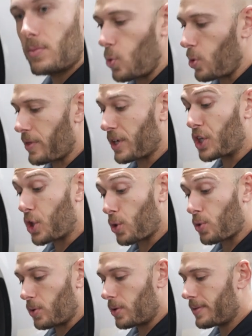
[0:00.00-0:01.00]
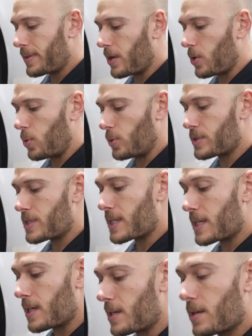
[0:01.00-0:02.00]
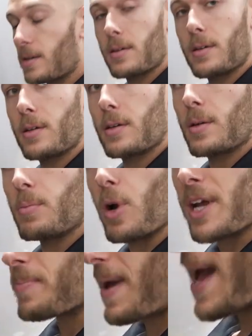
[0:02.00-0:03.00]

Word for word: or the girdle that holds the brake